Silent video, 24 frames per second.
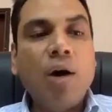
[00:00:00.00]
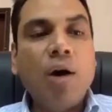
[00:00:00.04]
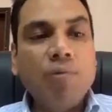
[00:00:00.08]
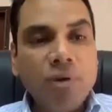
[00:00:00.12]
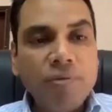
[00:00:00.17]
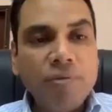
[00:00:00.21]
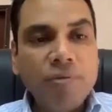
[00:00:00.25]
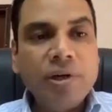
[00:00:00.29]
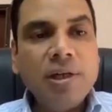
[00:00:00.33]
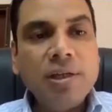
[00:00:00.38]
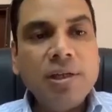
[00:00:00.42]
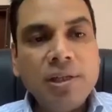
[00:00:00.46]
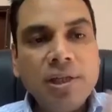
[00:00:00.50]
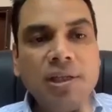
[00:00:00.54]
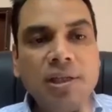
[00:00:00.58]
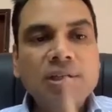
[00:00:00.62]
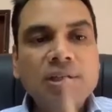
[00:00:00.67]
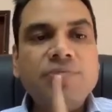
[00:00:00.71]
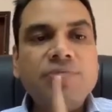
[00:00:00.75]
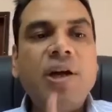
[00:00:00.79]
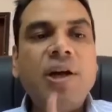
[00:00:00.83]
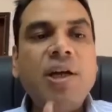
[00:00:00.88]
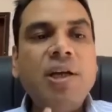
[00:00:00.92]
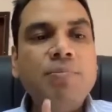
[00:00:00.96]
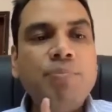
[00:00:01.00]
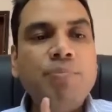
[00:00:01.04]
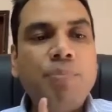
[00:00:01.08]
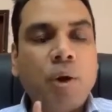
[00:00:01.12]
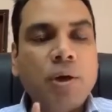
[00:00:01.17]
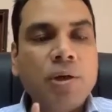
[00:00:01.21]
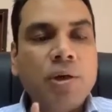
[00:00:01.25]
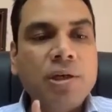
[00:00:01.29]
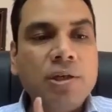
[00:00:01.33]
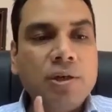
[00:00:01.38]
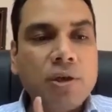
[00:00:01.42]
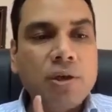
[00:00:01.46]
However, there is one
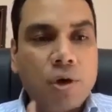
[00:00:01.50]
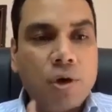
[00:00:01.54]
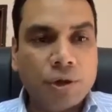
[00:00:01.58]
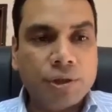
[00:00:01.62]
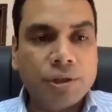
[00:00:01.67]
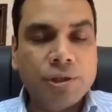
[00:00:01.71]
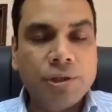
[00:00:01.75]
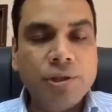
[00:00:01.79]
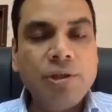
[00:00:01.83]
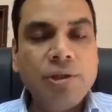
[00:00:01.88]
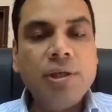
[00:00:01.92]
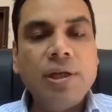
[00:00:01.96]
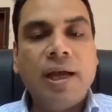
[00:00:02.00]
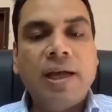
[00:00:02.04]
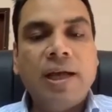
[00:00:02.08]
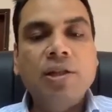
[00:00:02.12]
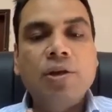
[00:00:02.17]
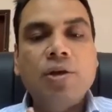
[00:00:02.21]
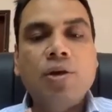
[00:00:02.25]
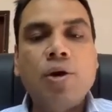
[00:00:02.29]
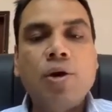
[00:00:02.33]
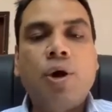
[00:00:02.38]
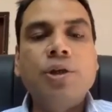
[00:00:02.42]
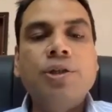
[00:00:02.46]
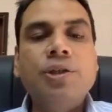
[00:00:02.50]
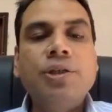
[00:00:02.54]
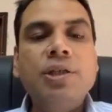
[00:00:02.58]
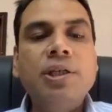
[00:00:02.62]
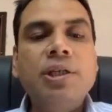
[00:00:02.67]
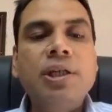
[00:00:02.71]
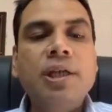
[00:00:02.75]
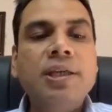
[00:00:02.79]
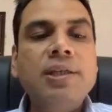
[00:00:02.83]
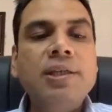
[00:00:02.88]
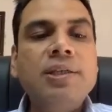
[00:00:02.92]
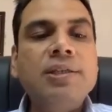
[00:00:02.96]
important caution, and the
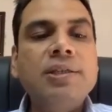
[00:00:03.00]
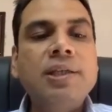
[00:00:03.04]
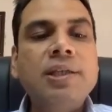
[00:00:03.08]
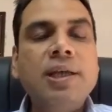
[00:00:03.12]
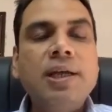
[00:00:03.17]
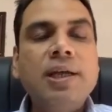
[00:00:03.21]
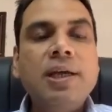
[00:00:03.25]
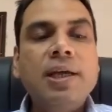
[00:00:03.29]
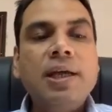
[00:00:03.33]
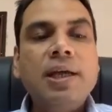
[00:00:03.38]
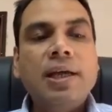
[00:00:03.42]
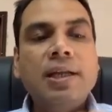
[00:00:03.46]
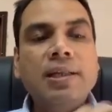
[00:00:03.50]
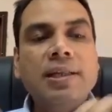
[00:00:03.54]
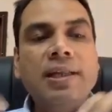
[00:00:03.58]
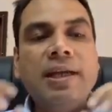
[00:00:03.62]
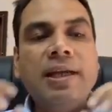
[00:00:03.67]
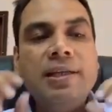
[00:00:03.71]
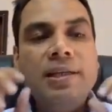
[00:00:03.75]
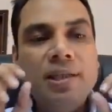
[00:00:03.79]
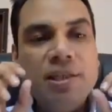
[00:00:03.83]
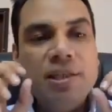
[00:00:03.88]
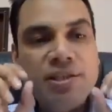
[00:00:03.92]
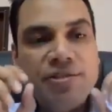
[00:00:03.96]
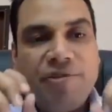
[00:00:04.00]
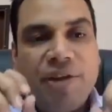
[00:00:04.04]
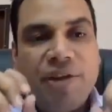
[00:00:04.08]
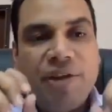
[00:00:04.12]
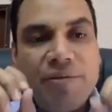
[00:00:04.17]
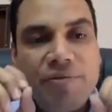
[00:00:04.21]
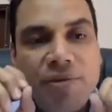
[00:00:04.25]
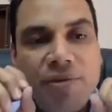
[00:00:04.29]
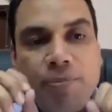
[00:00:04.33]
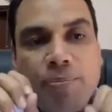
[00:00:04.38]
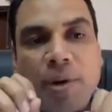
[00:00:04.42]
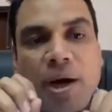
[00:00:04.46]
caution is that this
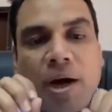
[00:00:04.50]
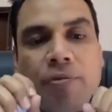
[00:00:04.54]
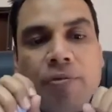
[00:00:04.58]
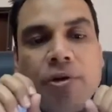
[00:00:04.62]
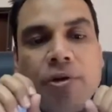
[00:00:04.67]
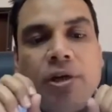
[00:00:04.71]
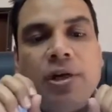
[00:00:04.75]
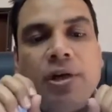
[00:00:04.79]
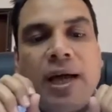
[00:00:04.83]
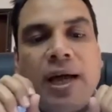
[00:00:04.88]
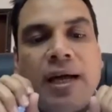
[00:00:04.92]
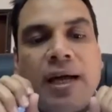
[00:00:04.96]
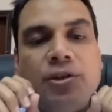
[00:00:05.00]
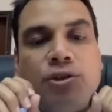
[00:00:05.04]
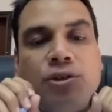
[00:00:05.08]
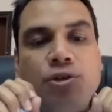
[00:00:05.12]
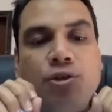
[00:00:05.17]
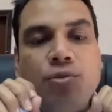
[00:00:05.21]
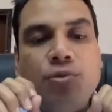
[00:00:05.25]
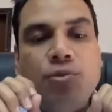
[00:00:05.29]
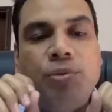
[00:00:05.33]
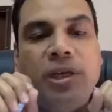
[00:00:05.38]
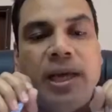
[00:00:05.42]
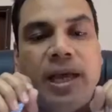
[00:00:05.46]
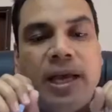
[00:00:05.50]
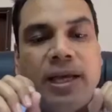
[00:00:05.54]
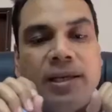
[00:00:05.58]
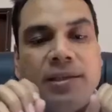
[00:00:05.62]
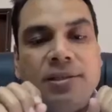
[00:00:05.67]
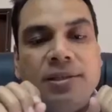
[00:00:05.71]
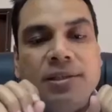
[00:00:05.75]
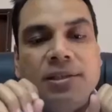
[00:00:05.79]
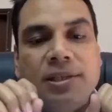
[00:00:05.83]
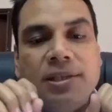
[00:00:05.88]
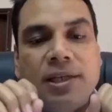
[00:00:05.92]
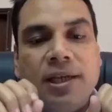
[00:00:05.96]
waiver power has to be
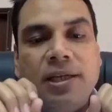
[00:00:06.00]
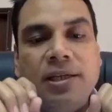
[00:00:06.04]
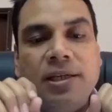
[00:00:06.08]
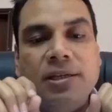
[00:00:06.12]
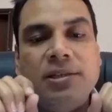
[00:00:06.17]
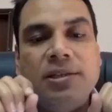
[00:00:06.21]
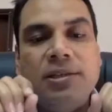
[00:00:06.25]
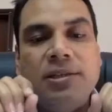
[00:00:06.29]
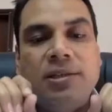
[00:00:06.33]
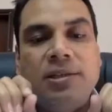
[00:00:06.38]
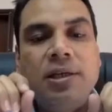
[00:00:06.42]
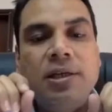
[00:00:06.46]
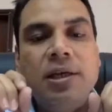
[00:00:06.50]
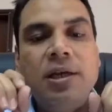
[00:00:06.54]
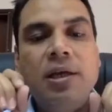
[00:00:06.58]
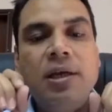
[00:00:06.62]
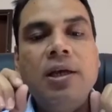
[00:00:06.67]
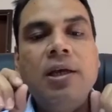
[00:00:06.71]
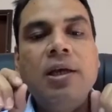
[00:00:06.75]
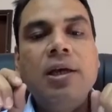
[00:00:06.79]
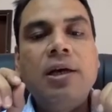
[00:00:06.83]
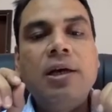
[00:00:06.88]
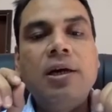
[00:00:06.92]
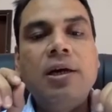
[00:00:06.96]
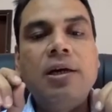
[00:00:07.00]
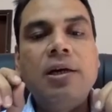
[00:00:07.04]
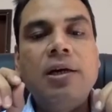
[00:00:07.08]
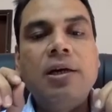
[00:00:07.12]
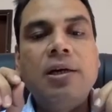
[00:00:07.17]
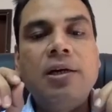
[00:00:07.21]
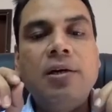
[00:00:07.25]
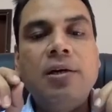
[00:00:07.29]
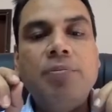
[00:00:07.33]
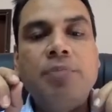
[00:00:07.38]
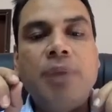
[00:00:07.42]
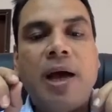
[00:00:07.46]
exercised
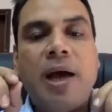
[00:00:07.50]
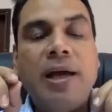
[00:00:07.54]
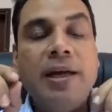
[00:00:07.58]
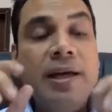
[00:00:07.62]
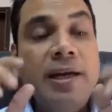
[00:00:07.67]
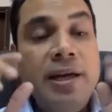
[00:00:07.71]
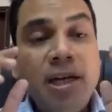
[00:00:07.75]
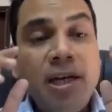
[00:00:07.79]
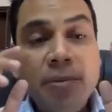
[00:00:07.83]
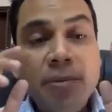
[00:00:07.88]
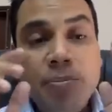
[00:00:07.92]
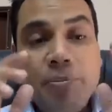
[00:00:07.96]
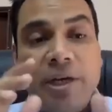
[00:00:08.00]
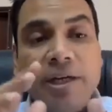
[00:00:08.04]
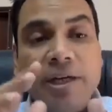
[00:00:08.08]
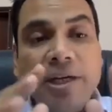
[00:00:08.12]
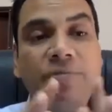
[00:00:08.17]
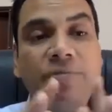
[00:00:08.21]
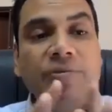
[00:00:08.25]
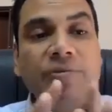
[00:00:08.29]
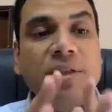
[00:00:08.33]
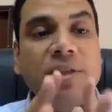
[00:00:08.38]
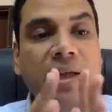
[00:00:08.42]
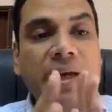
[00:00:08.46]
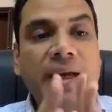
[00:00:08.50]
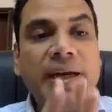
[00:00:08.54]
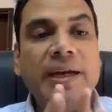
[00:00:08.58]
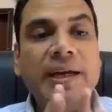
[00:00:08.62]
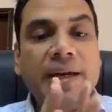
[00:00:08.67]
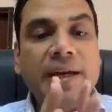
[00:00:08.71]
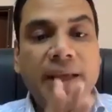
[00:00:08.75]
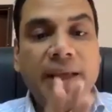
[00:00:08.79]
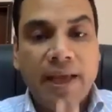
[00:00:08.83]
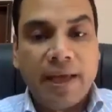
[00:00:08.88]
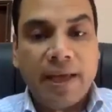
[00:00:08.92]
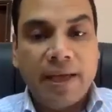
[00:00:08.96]
and interpreted with
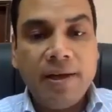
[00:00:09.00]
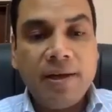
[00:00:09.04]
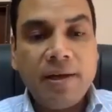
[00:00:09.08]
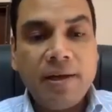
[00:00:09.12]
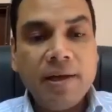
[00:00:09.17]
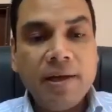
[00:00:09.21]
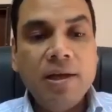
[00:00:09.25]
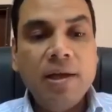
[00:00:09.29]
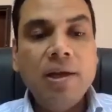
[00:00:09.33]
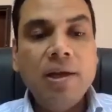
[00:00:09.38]
great care,